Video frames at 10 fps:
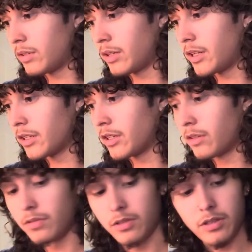
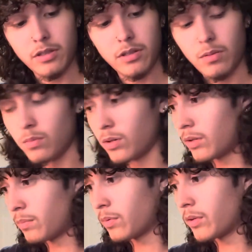
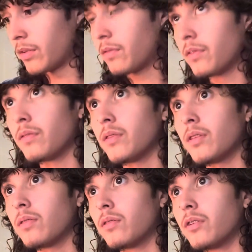
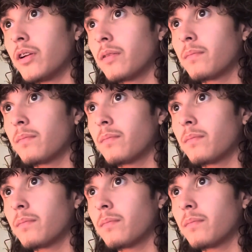-61.53.